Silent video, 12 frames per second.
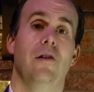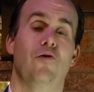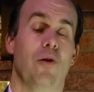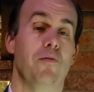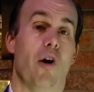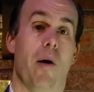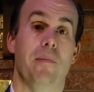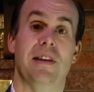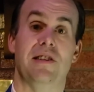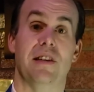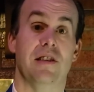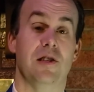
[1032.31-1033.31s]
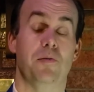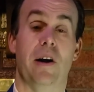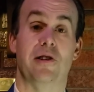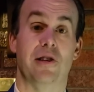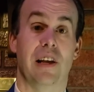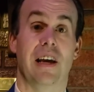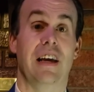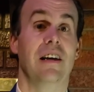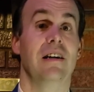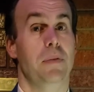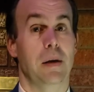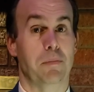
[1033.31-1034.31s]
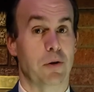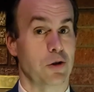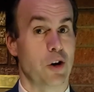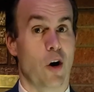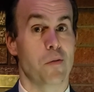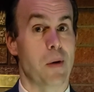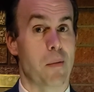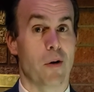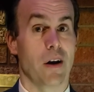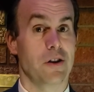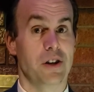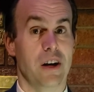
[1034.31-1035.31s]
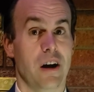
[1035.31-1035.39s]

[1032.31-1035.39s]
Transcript: Dream Drop Distance especially, people start remembering Xion.